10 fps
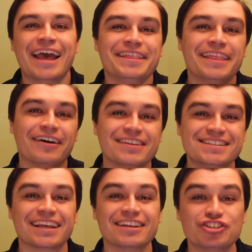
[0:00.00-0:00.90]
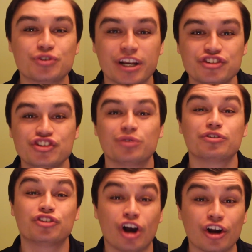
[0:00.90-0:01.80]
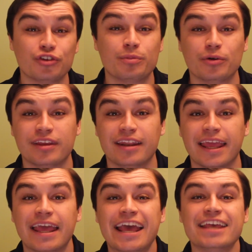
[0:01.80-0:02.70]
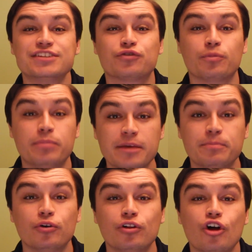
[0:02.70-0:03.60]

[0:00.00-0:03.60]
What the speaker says: Now, the second strategy I want to talk to you about today is for people